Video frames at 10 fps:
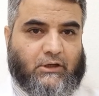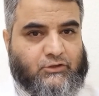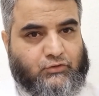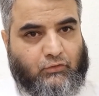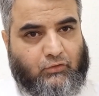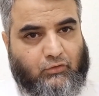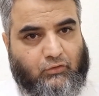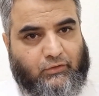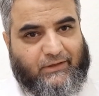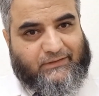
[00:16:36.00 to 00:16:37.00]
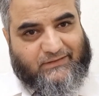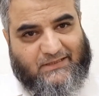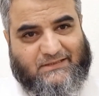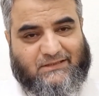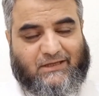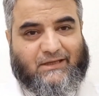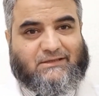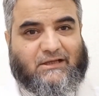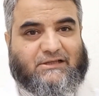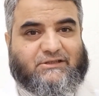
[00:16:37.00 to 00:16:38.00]
So these things,
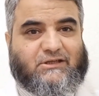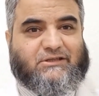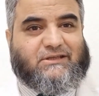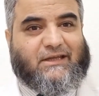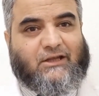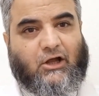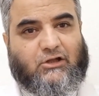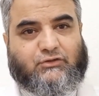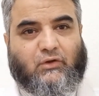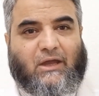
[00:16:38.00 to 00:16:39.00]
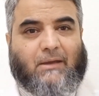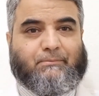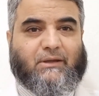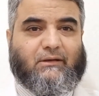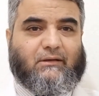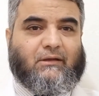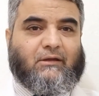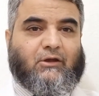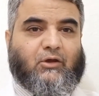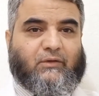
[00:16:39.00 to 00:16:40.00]
ulcers, can also happen
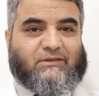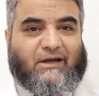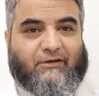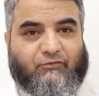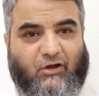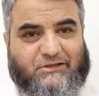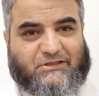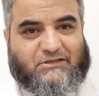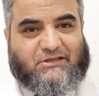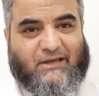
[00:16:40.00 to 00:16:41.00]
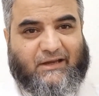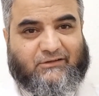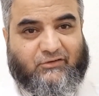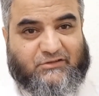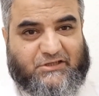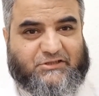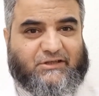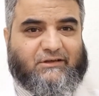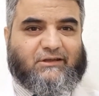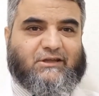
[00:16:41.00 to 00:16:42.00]
in the advanced and
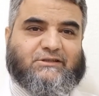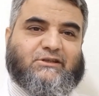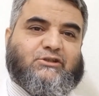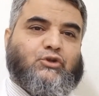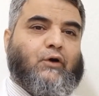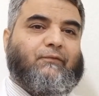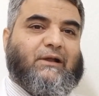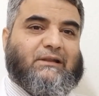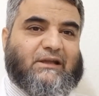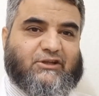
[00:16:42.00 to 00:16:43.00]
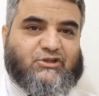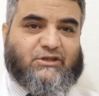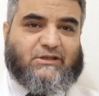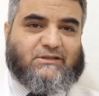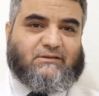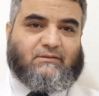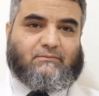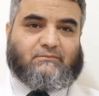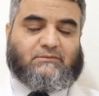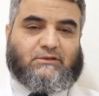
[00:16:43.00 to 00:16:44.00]
resistant cases of allergies,
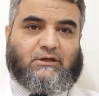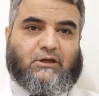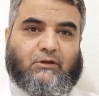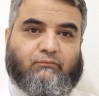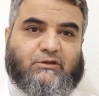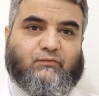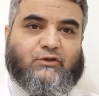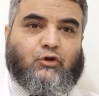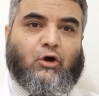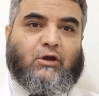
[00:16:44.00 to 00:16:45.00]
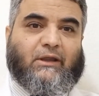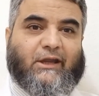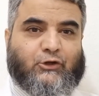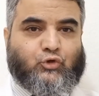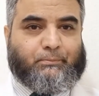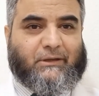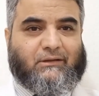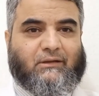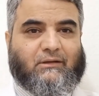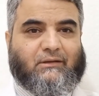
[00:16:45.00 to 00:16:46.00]
which we call atopic